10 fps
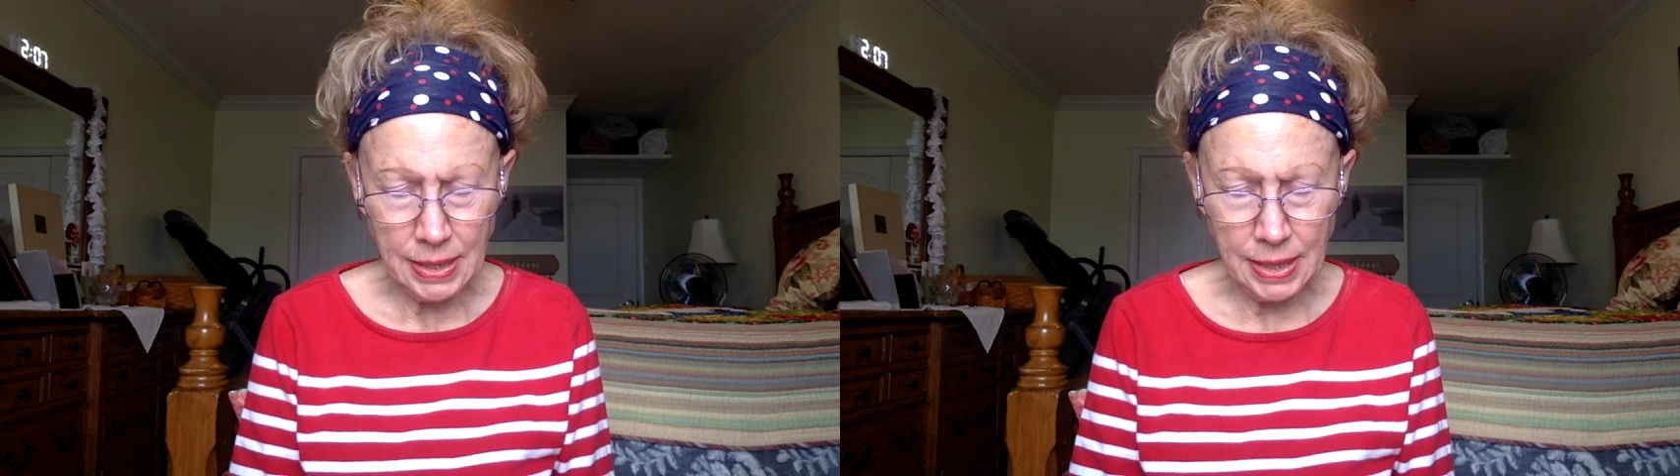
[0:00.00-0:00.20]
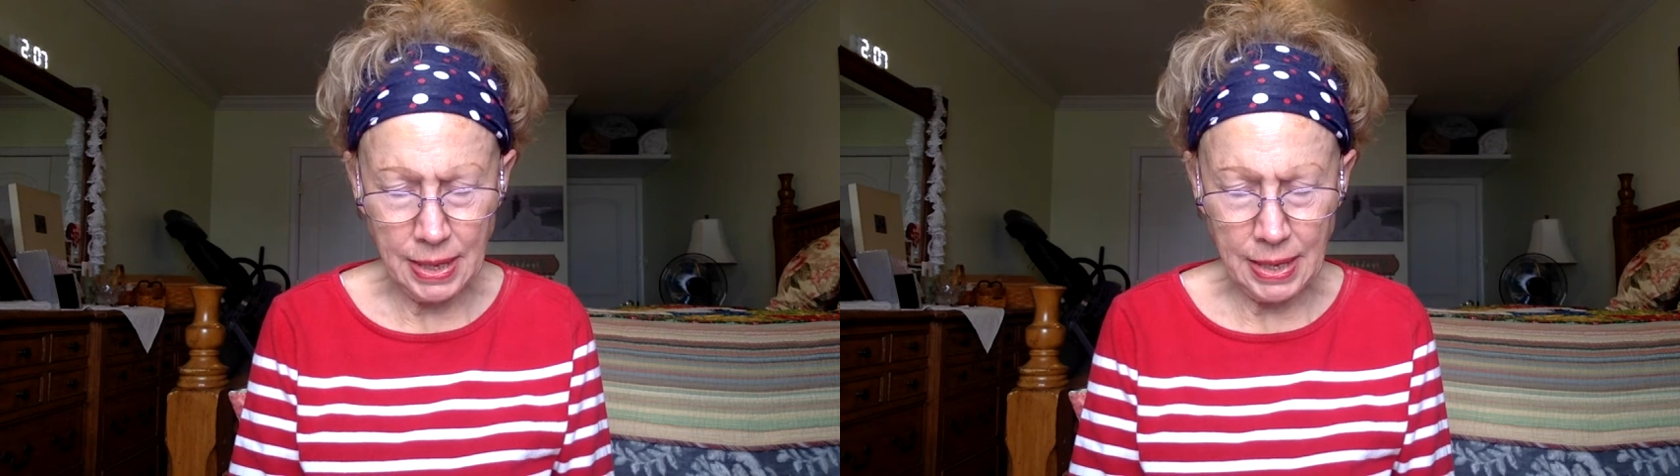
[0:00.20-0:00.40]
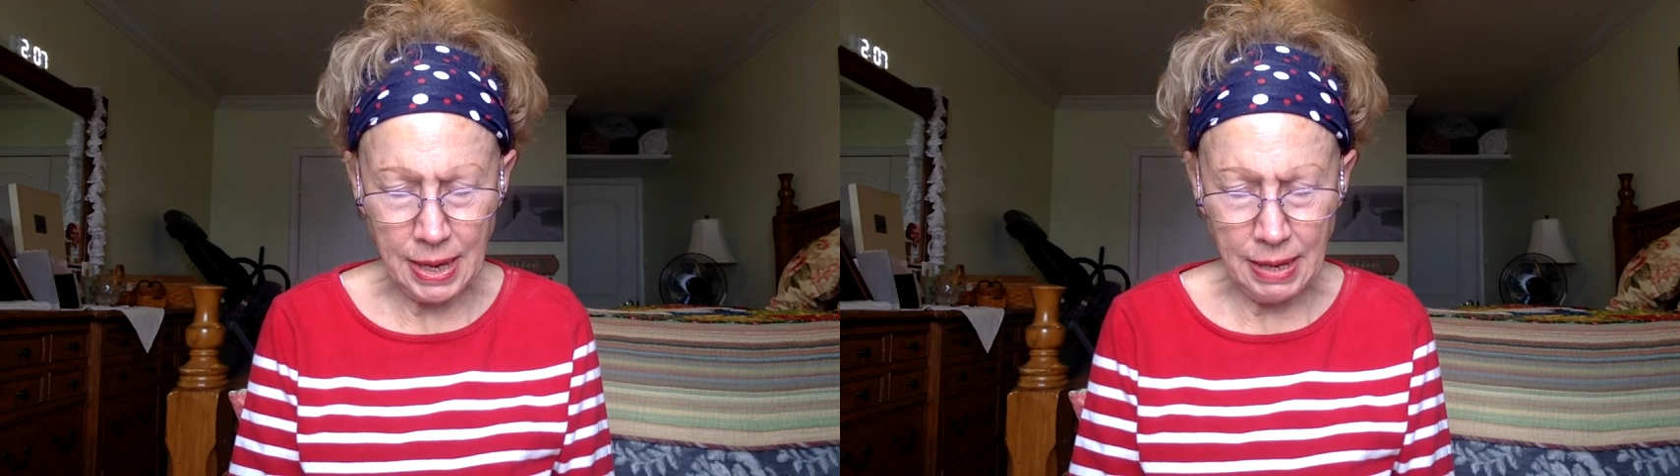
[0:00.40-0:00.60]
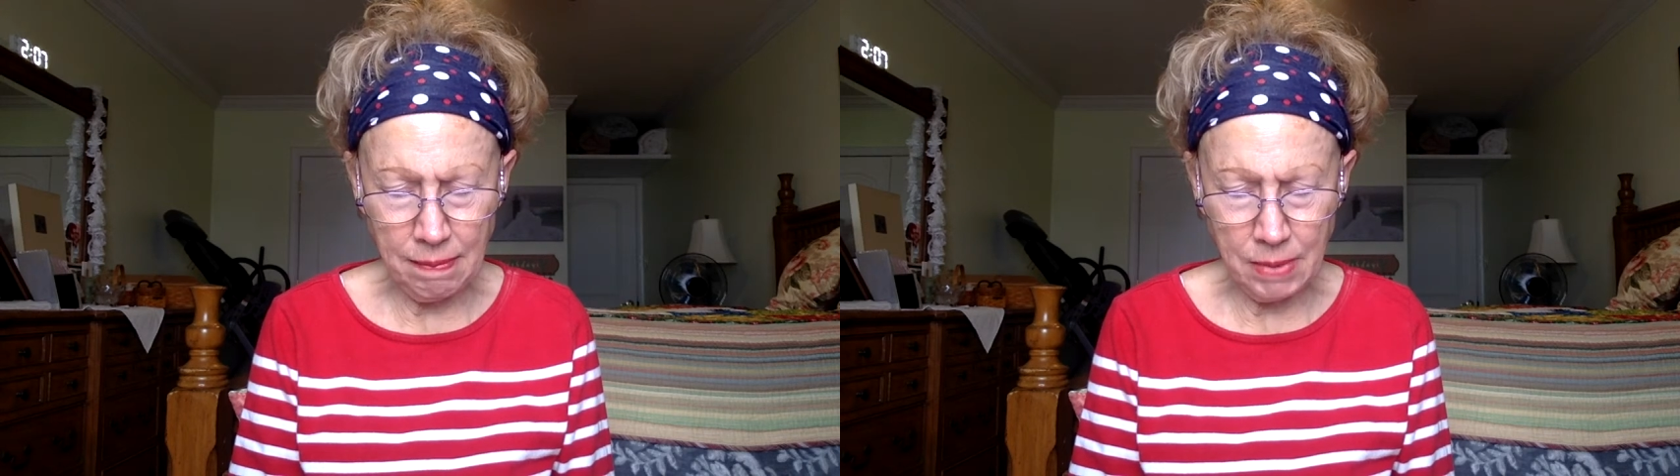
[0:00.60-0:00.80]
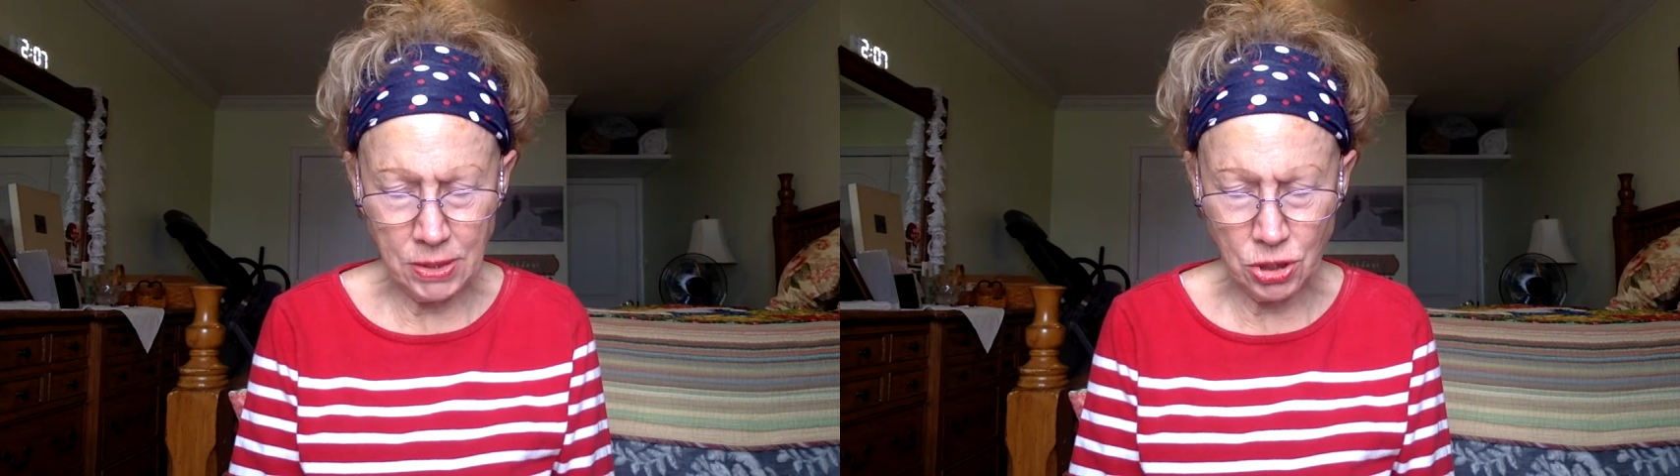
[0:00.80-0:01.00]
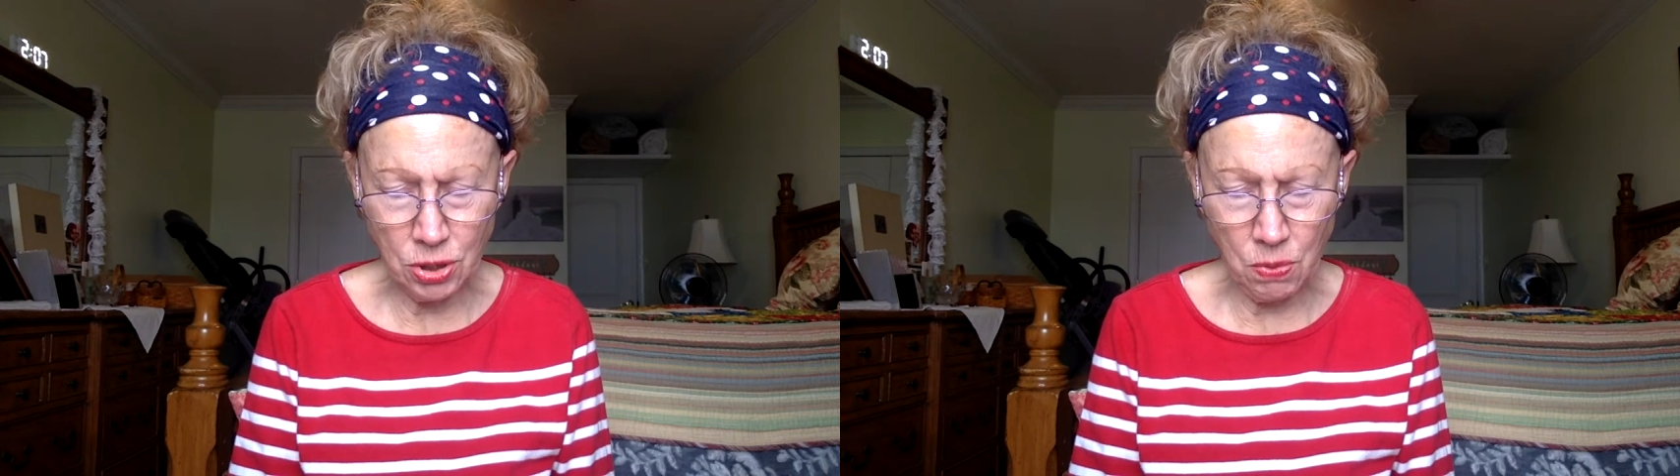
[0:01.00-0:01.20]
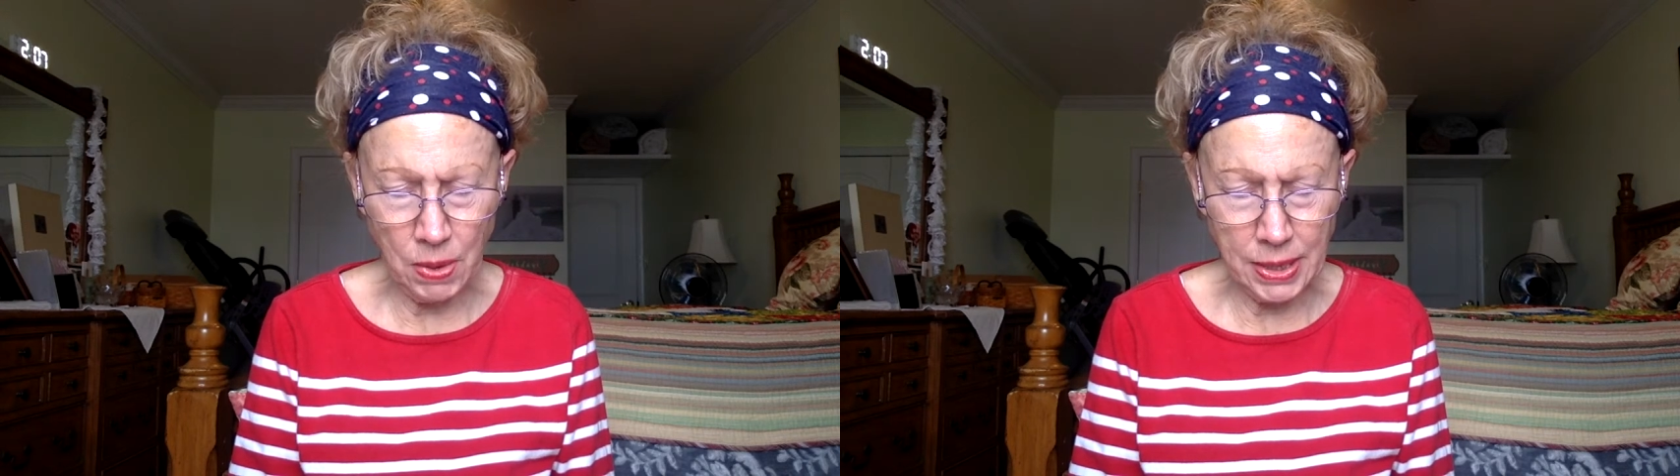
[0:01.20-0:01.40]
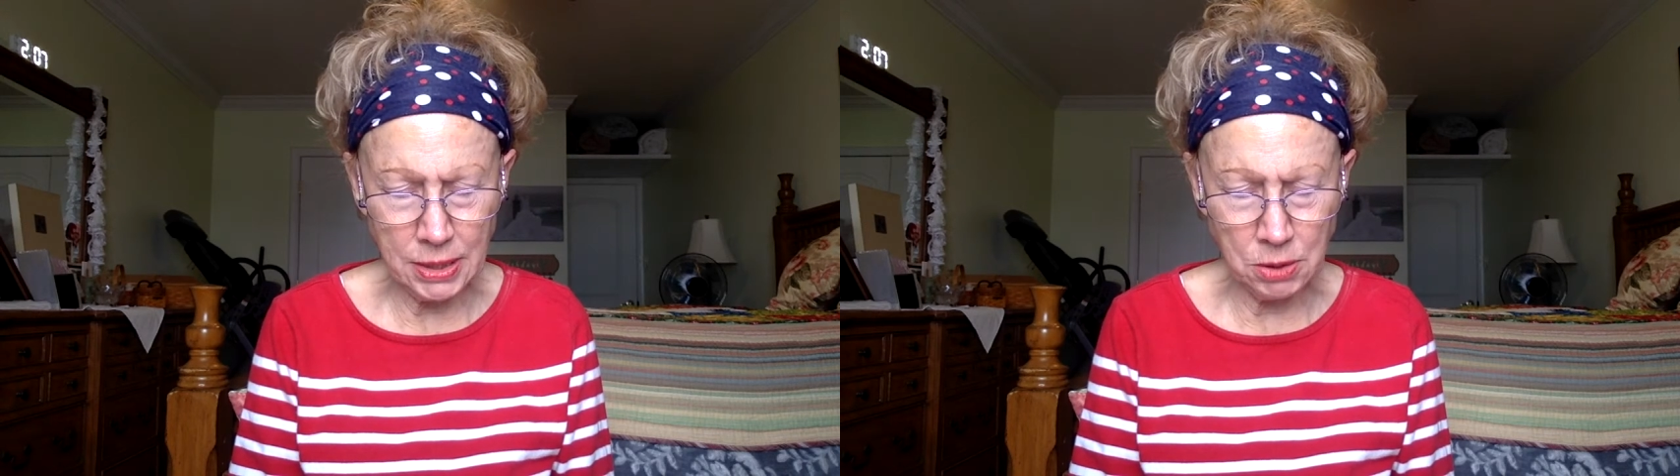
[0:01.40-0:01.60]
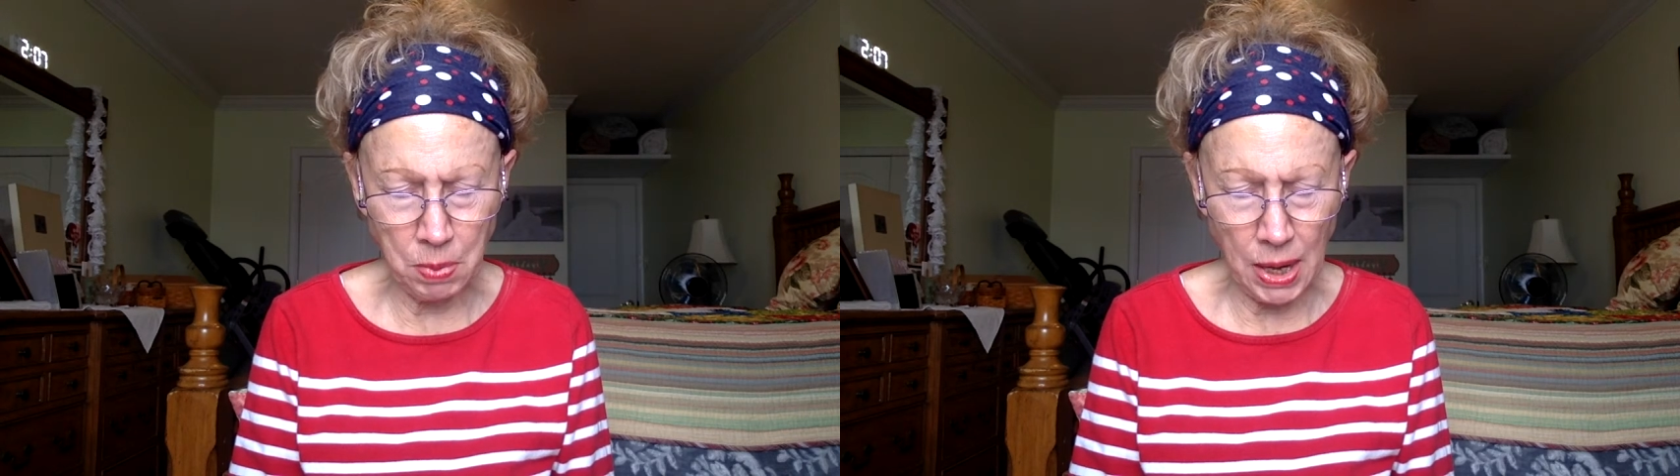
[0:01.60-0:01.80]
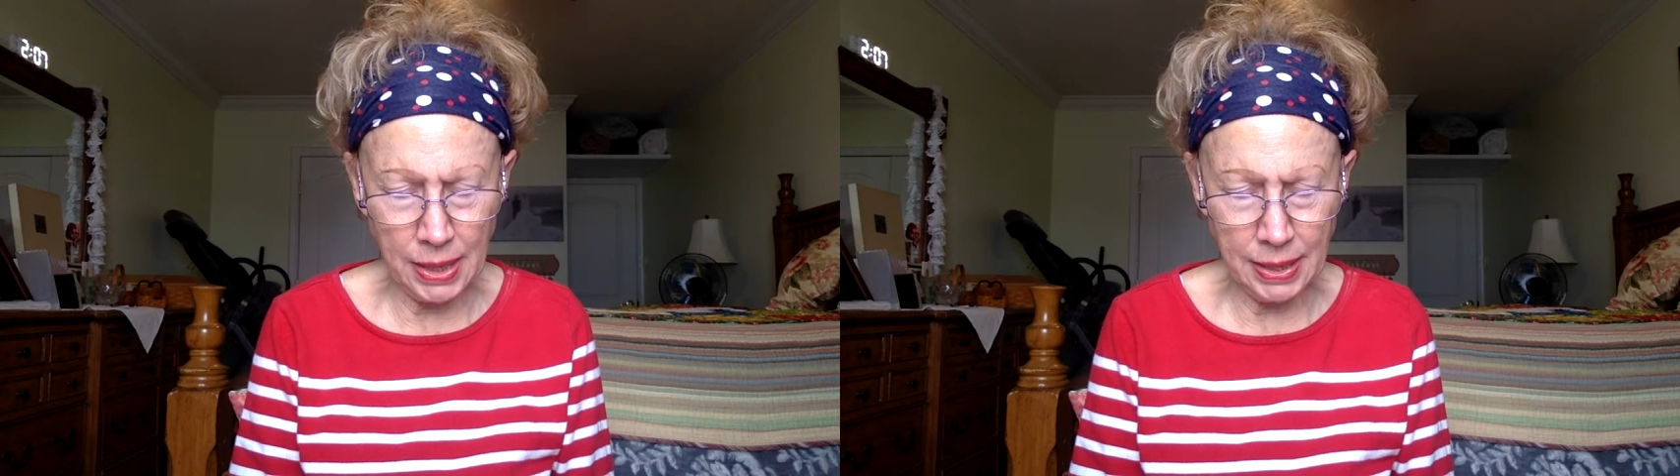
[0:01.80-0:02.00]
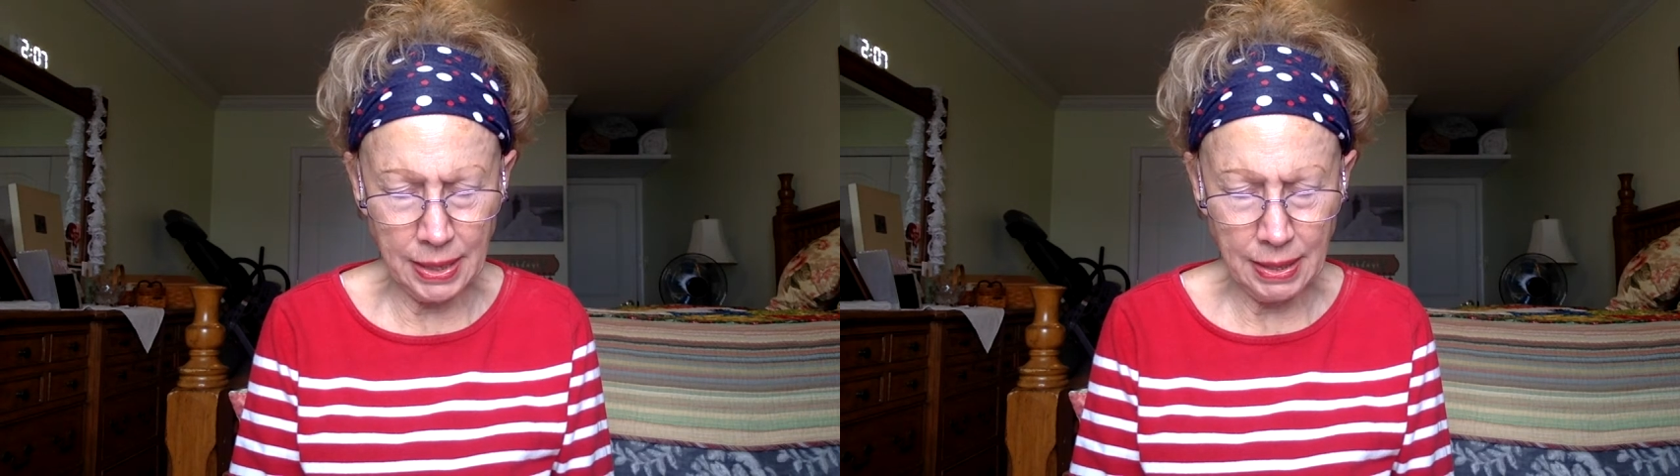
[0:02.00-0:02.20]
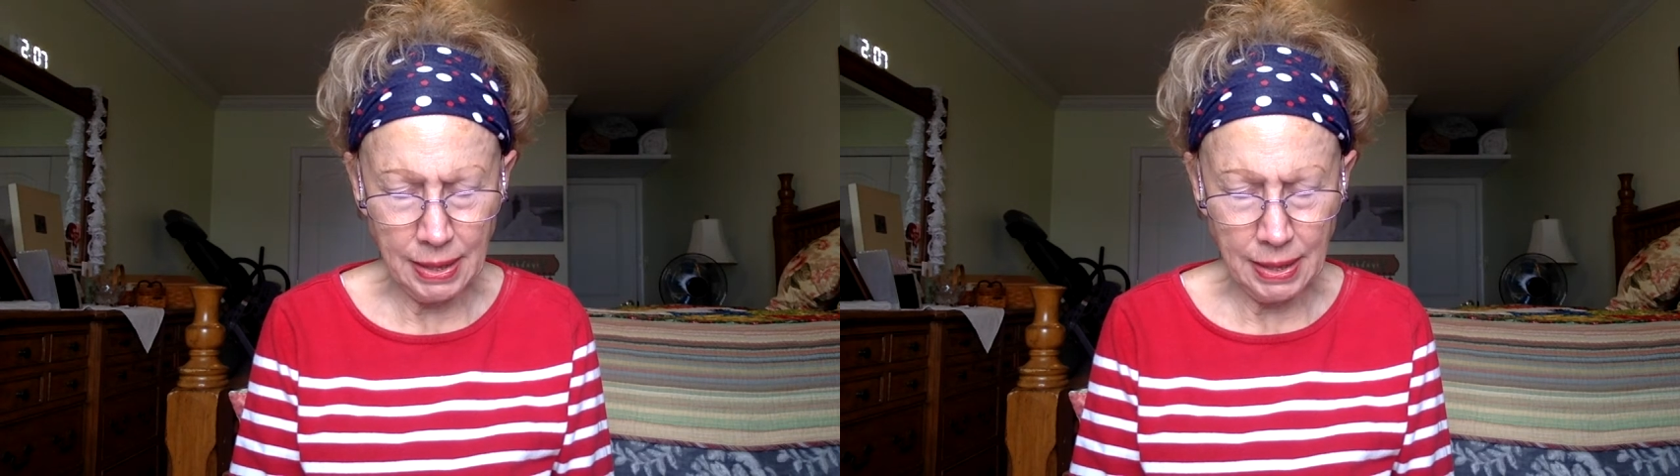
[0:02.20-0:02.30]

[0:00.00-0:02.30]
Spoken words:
they came and took away his body,